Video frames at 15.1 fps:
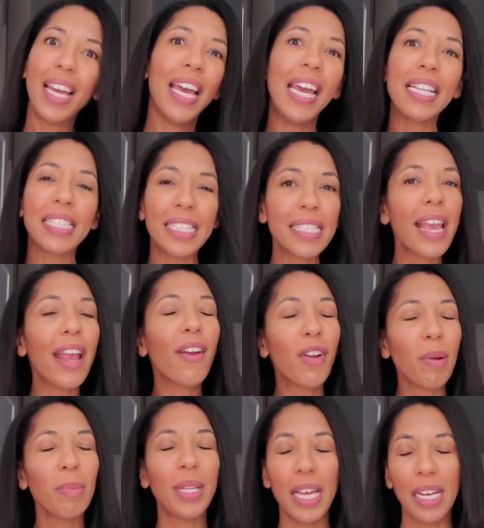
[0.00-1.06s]
It's
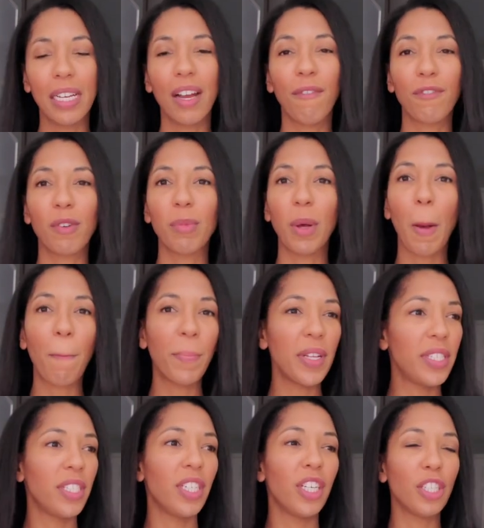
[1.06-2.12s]
terribly uncomfortable,
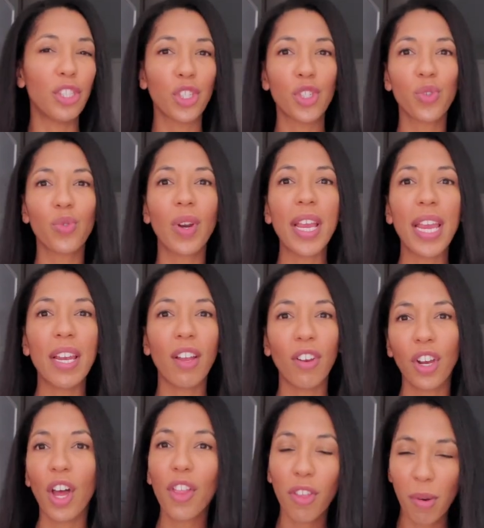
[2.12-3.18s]
puts a strain on
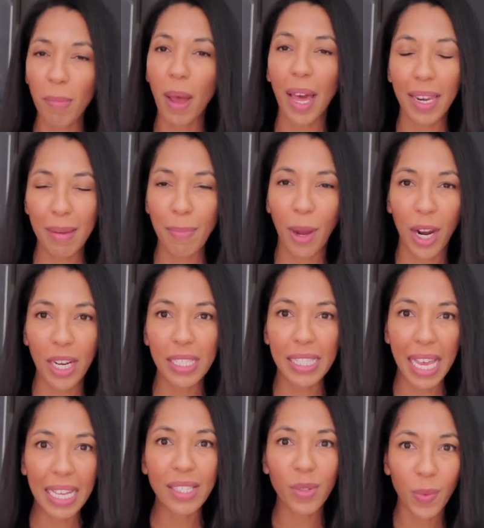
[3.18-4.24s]
other body parts
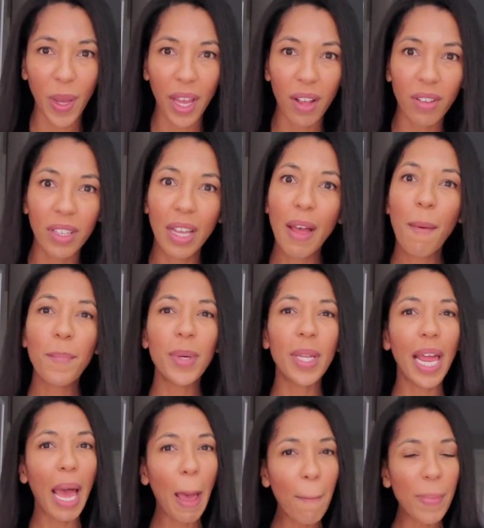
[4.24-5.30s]
as well. But
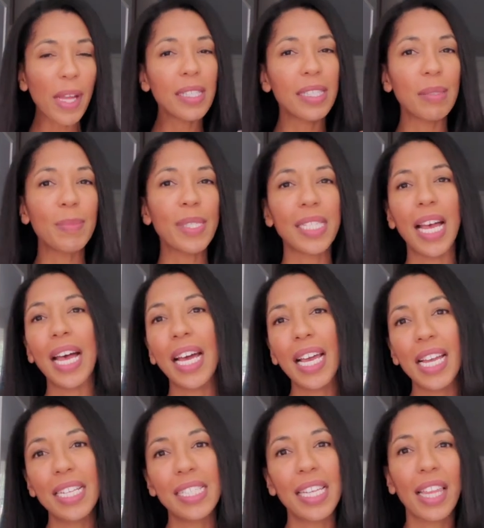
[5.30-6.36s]
how about some
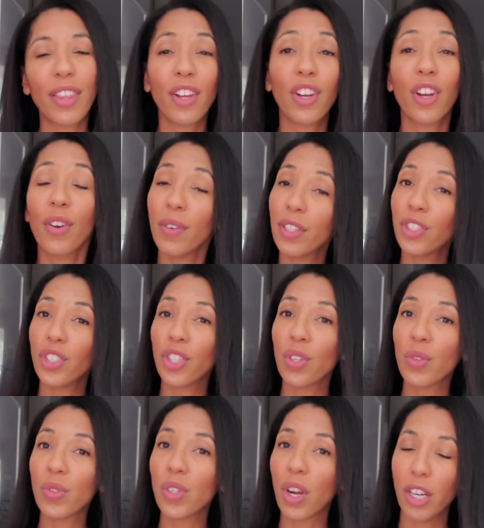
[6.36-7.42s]
signs that their current
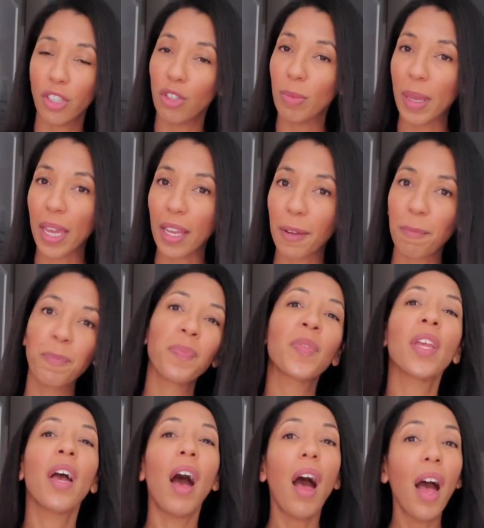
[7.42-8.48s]
shoes are too big?
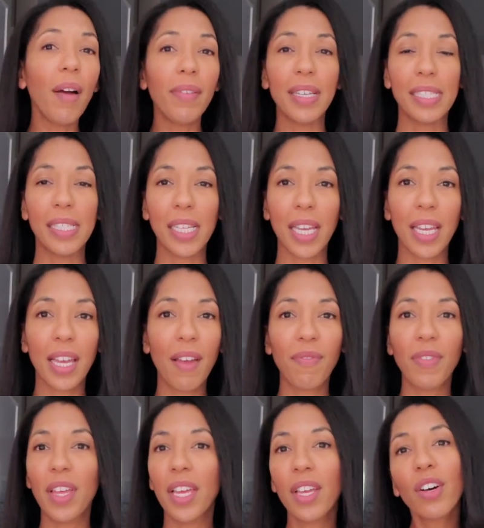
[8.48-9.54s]
Obviously, if
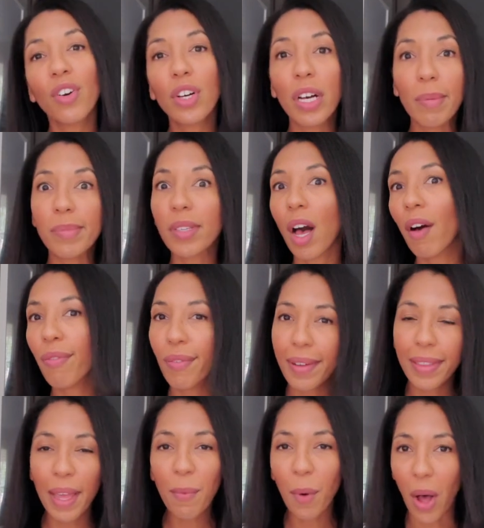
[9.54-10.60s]
the heel comes off when
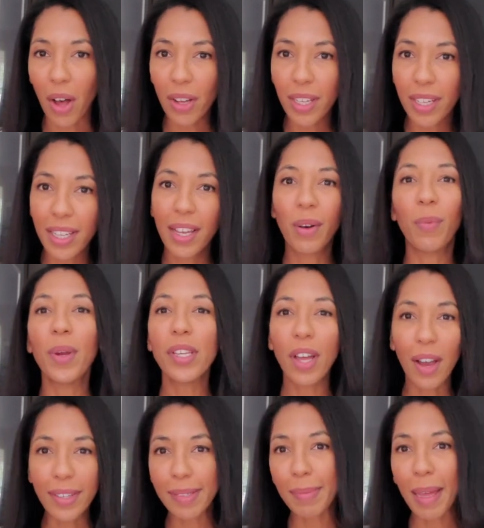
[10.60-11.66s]
they walk, we
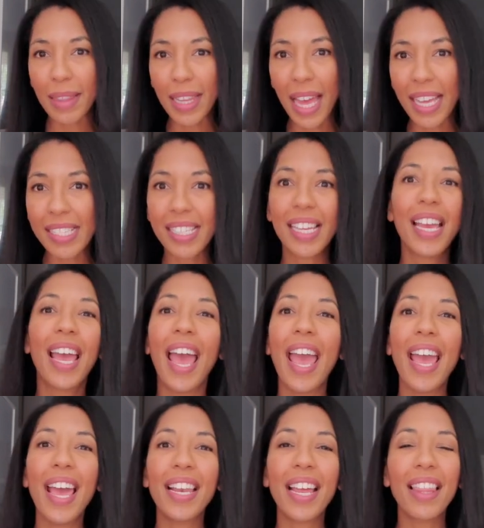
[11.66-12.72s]
talked about that.
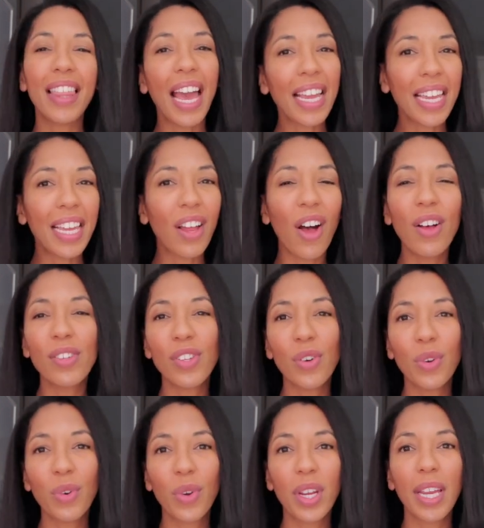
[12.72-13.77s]
And that can
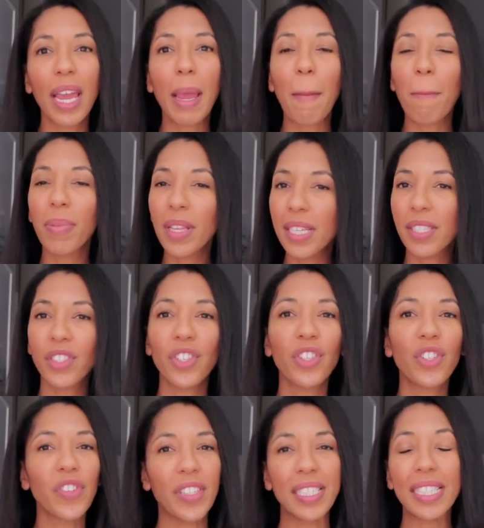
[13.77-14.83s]
also create
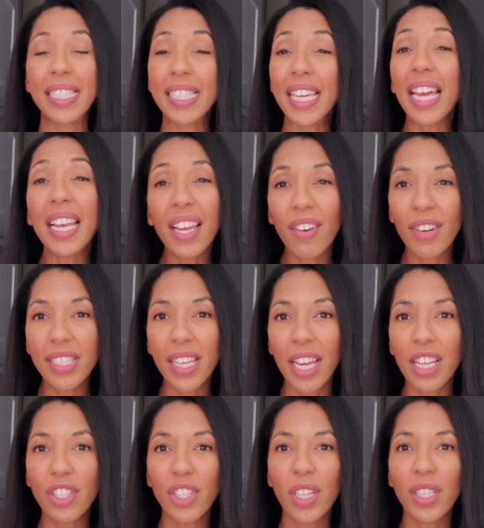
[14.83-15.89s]
blisters and skin
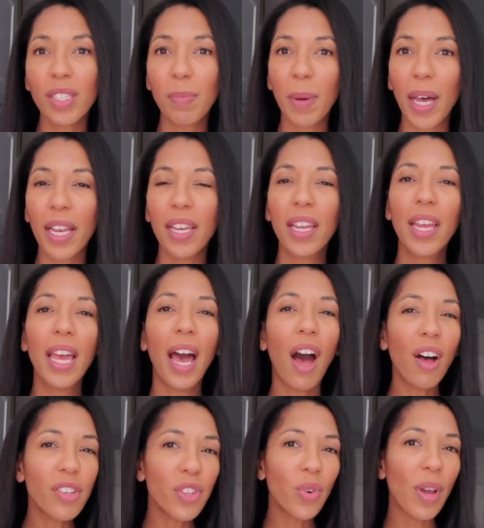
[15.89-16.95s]
irritations, but
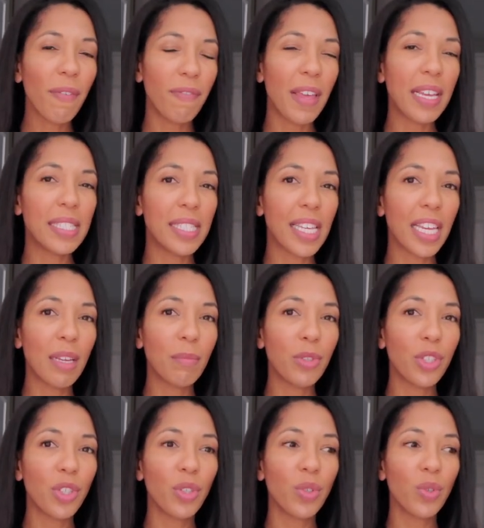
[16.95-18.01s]
also if they seem
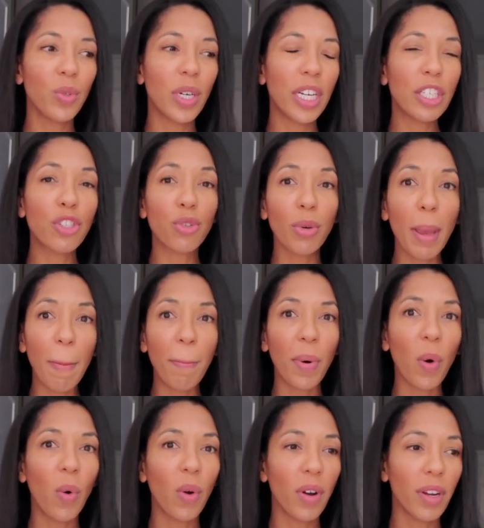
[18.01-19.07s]
to trip
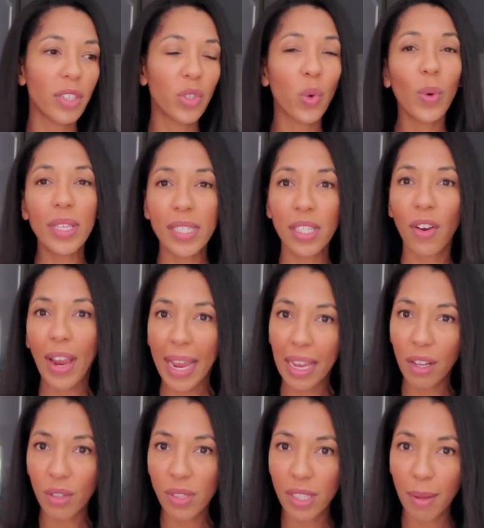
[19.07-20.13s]
or twist their
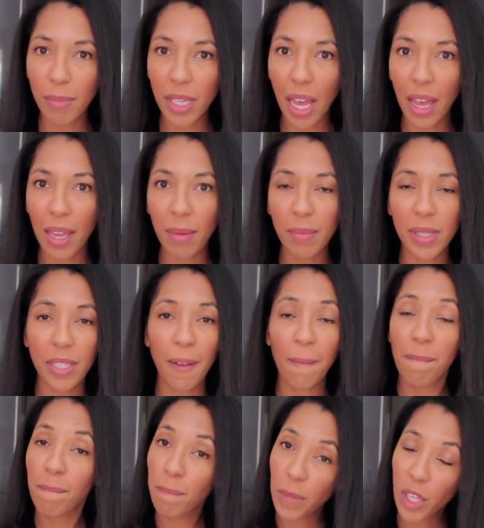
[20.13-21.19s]
ankle sometimes,
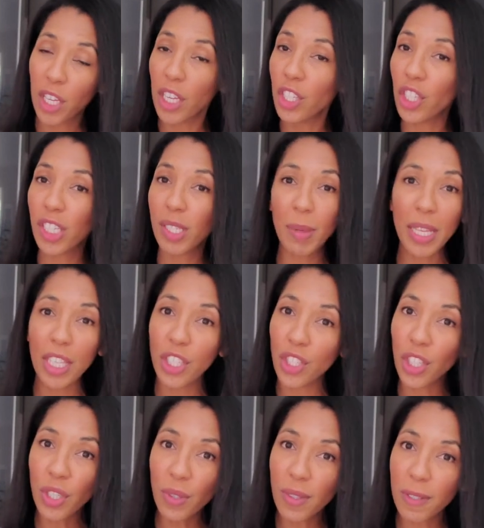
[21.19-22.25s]
could just be the
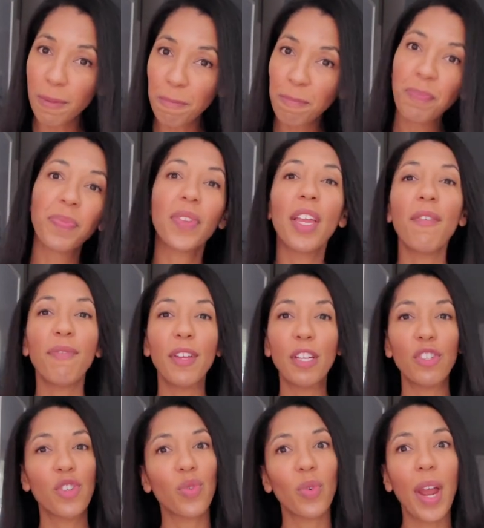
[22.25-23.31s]
shoes. If they're
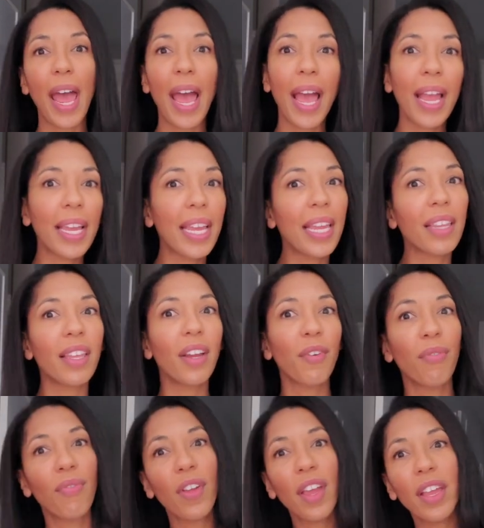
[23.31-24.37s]
dragging their
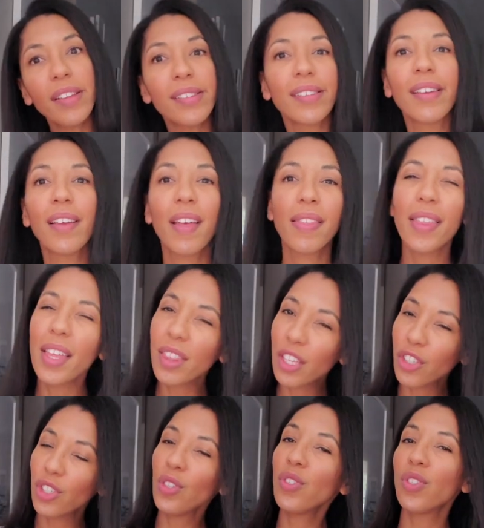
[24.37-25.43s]
feet, then the
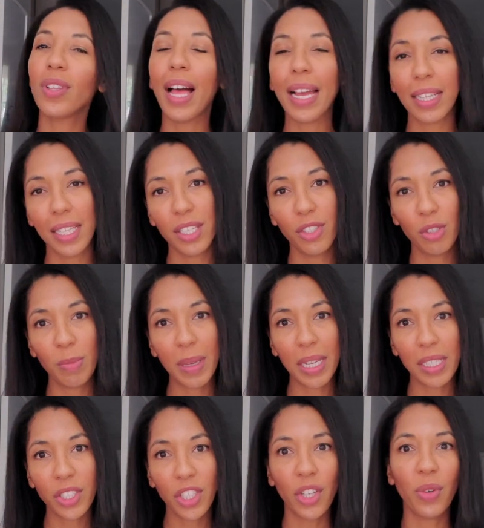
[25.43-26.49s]
shoes are likely too
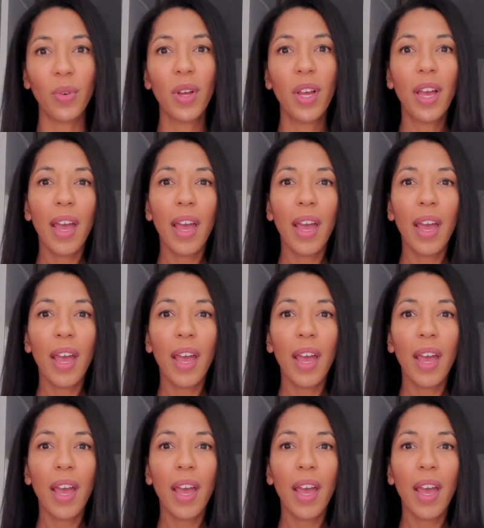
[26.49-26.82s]
big too.